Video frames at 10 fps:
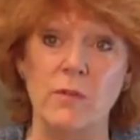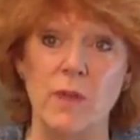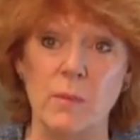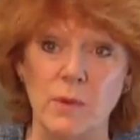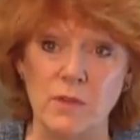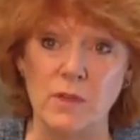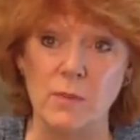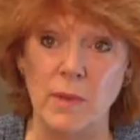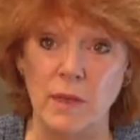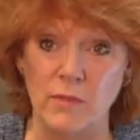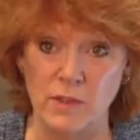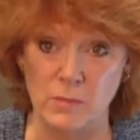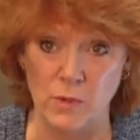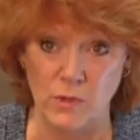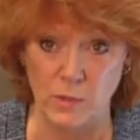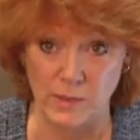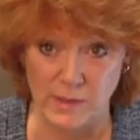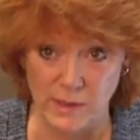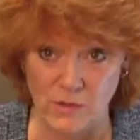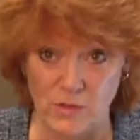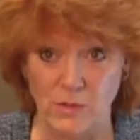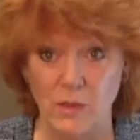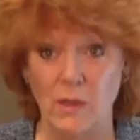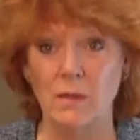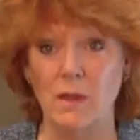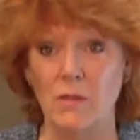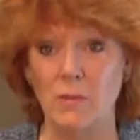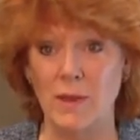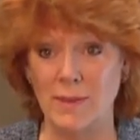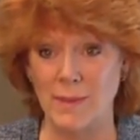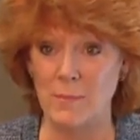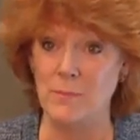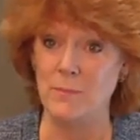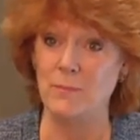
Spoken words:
that person to manifest more of their potential, not threaten them.